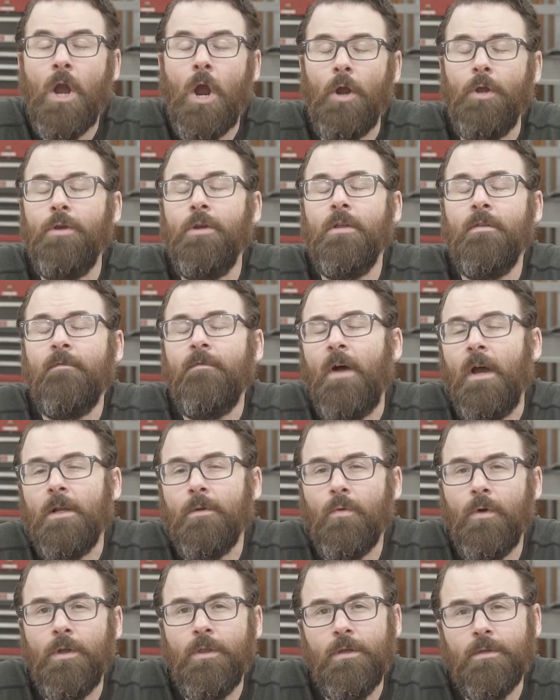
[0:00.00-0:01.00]
Are you going to find
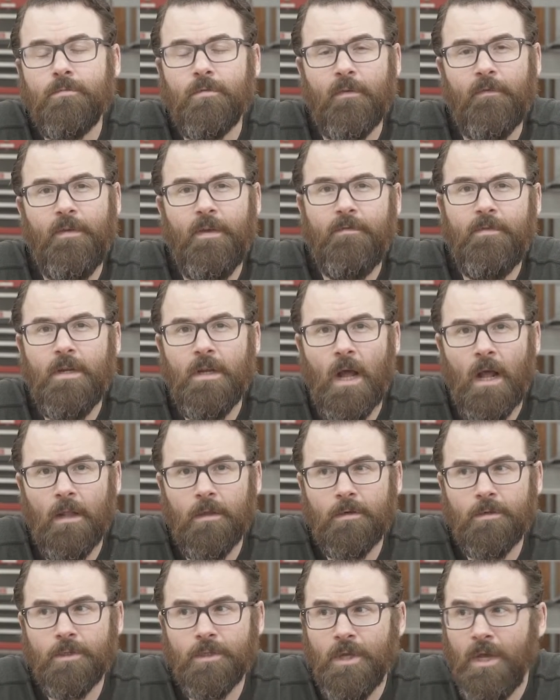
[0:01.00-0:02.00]
one of these for
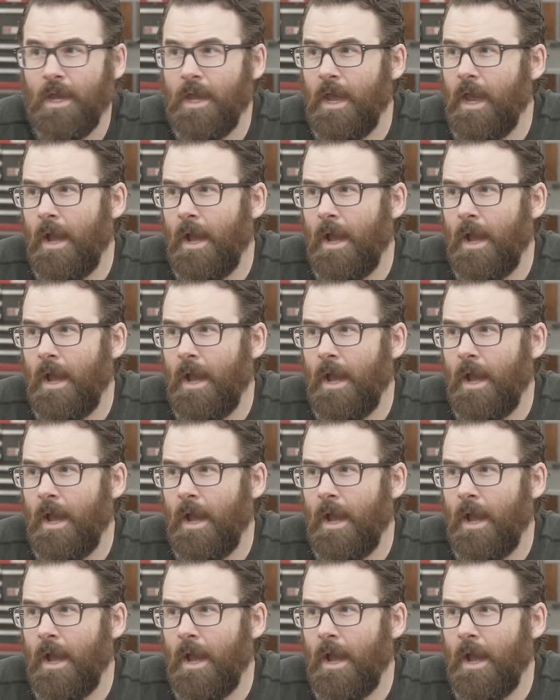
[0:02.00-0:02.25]
$50?